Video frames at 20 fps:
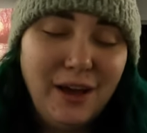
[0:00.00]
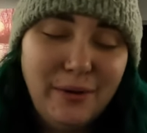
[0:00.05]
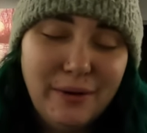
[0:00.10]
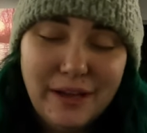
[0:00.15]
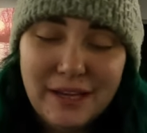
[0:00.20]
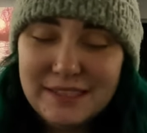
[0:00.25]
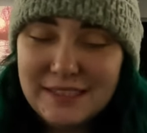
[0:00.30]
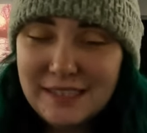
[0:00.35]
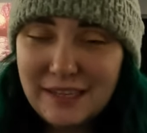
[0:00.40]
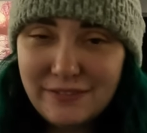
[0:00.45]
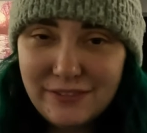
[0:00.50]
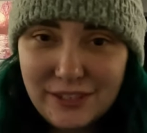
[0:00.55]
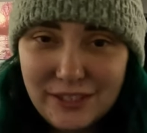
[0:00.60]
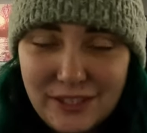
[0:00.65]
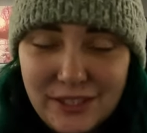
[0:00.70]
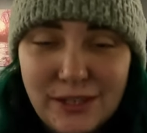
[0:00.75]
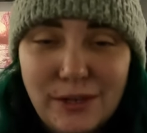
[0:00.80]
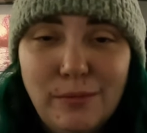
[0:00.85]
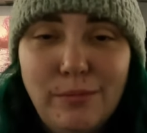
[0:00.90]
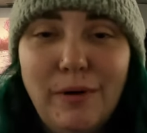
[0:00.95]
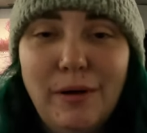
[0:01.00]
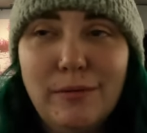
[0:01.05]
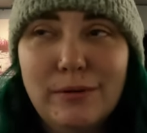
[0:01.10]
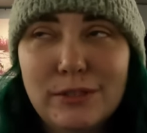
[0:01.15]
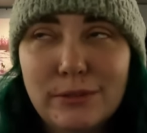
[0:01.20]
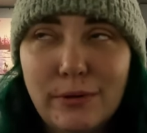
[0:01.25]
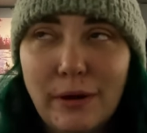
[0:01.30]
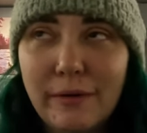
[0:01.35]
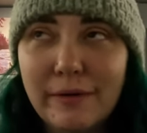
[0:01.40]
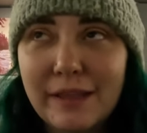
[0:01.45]
we got stuff to do, but we
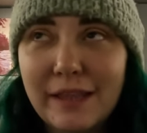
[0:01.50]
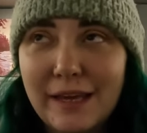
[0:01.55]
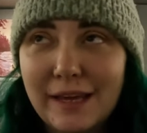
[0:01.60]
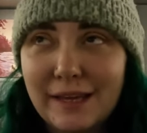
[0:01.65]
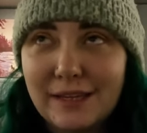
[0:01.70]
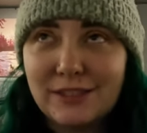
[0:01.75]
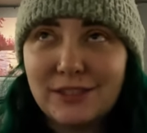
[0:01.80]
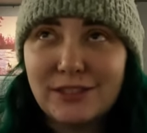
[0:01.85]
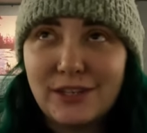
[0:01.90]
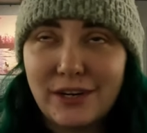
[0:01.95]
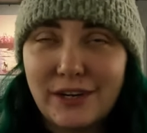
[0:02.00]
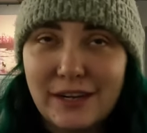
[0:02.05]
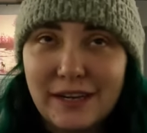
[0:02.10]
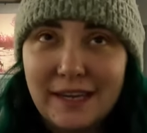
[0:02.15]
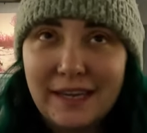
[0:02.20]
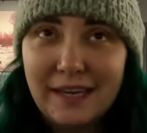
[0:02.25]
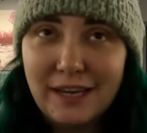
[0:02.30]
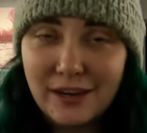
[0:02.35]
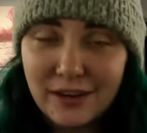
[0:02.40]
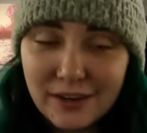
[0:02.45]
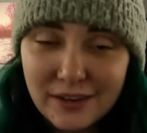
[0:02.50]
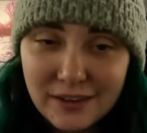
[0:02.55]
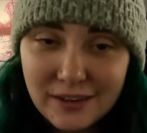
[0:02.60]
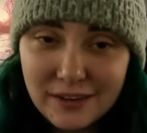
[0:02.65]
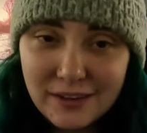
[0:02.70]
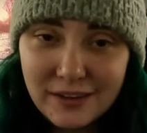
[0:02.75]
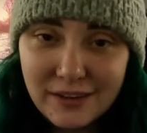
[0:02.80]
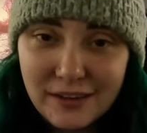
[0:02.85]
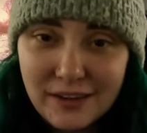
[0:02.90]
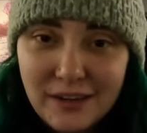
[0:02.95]
should probably like get started
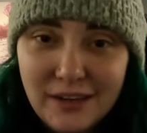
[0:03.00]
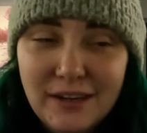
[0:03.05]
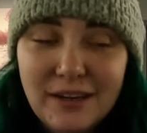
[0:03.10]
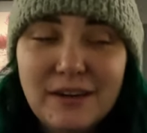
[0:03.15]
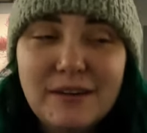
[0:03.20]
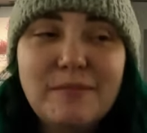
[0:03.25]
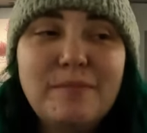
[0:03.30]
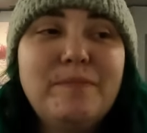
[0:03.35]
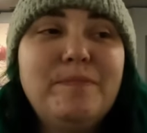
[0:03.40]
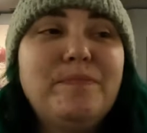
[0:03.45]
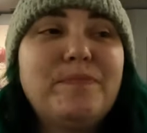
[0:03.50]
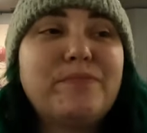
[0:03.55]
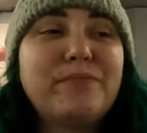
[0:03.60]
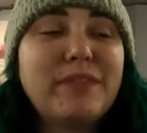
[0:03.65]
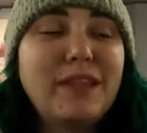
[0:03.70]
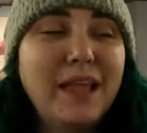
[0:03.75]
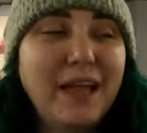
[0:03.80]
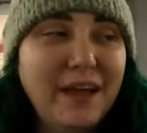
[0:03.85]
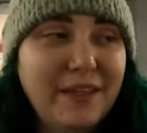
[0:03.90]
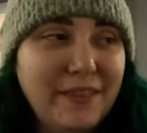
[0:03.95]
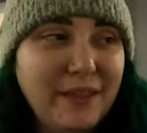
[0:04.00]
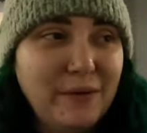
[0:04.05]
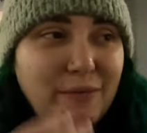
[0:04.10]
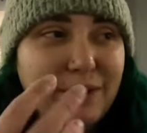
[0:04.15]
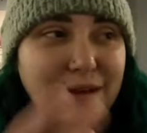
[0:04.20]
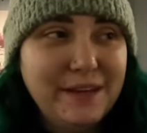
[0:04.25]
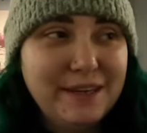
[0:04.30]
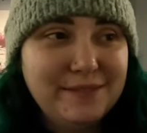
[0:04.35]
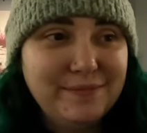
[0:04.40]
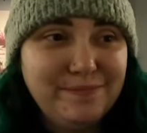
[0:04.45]
here and then
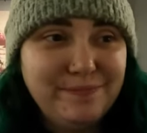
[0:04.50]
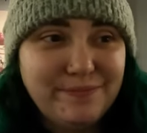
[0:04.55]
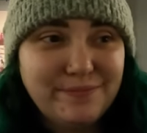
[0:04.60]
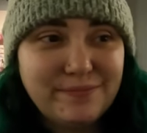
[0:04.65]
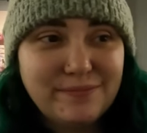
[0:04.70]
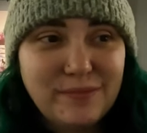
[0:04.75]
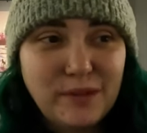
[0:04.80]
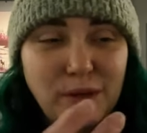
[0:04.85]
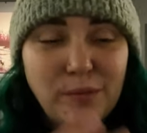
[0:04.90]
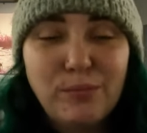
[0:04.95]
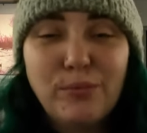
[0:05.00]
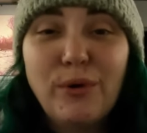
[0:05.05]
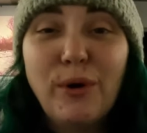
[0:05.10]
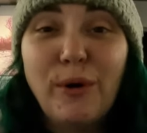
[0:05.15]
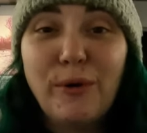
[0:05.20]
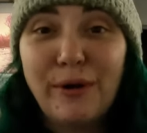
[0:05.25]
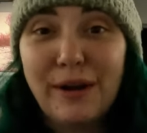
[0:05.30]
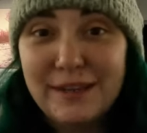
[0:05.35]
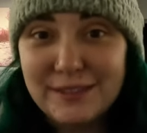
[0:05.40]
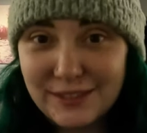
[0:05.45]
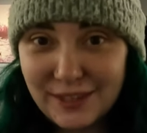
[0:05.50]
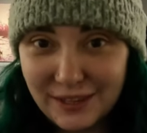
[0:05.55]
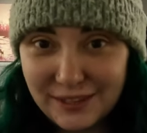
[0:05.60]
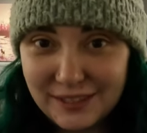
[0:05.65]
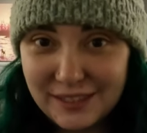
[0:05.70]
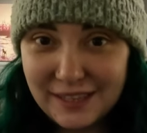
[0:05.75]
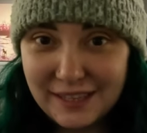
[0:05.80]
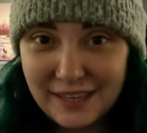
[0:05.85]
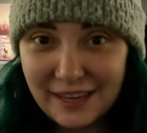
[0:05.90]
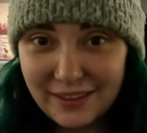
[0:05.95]
we can progress on
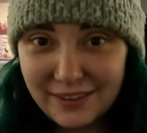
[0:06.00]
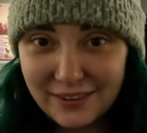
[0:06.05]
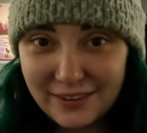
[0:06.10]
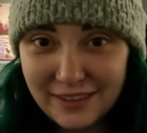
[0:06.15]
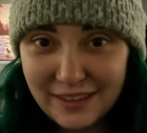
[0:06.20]
to the other